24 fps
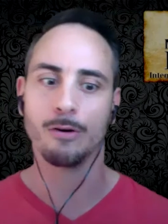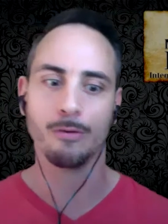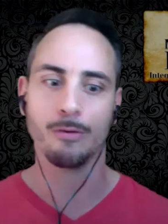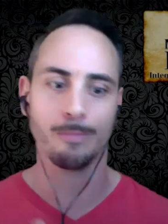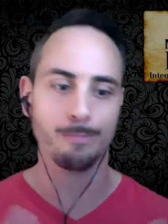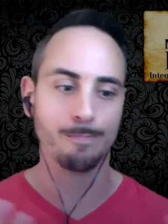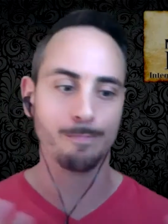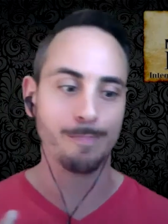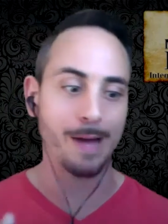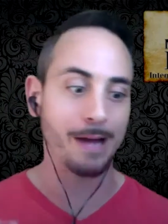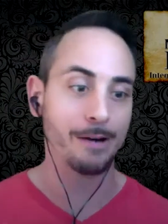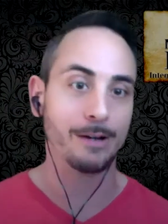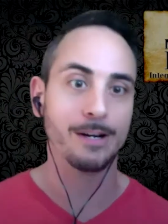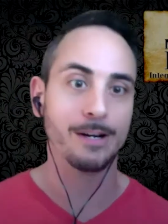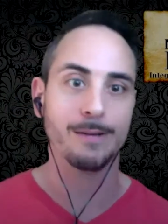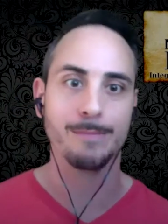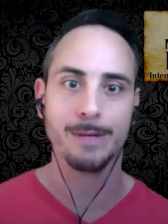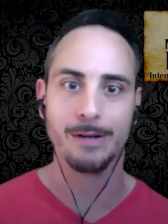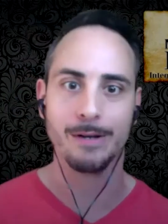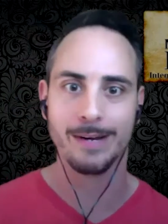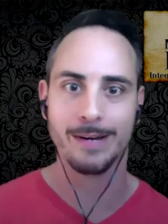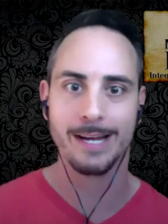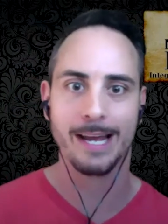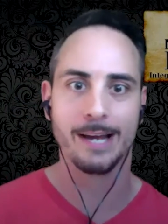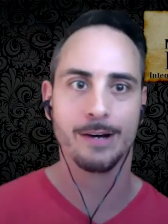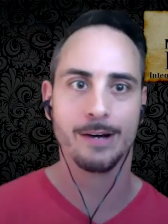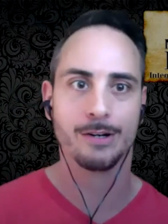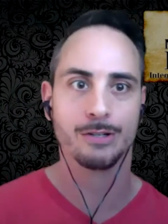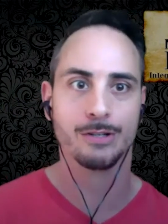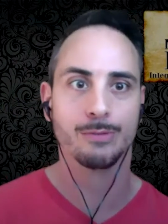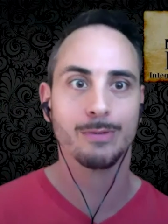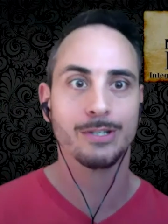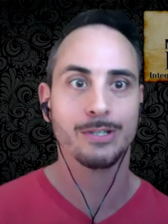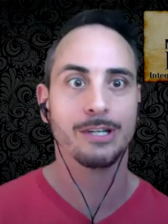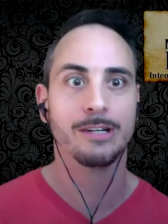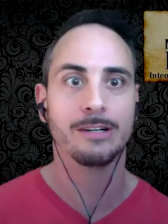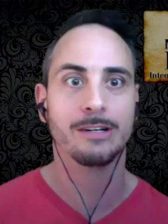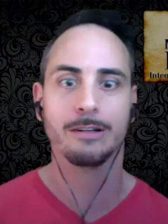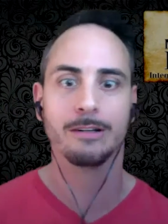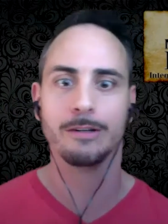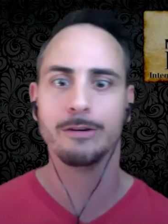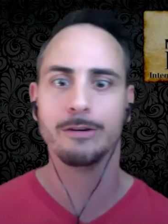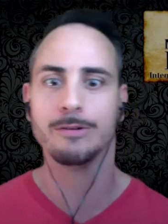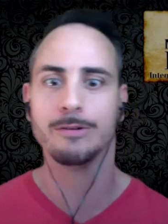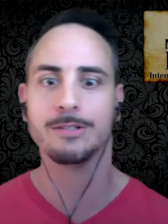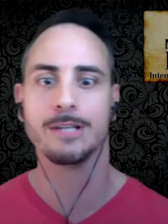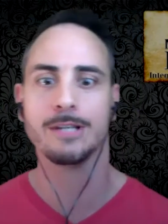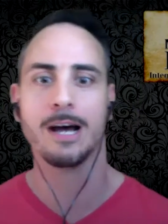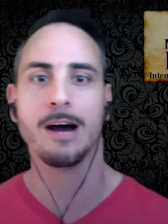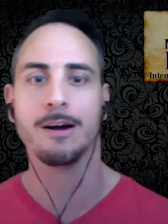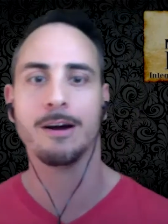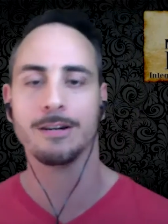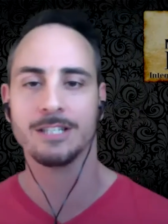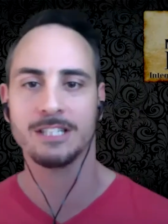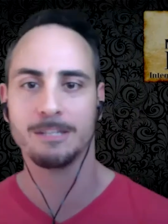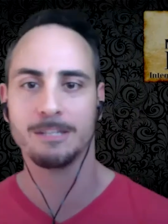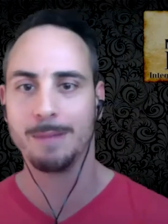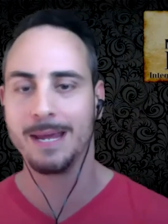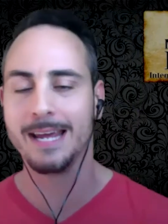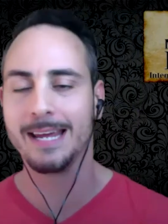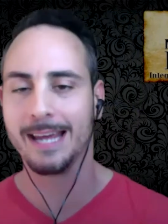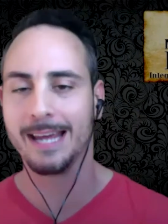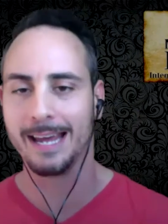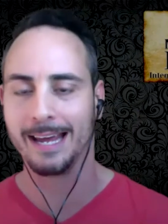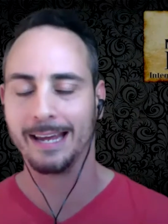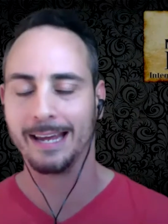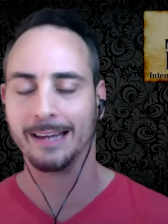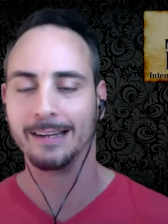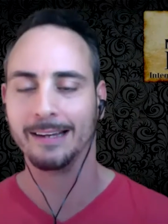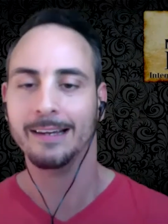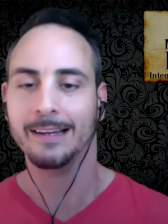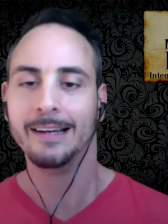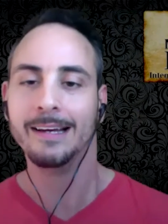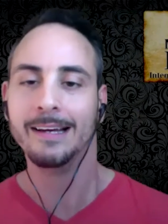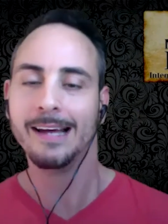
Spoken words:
better communicators, which includes our speaking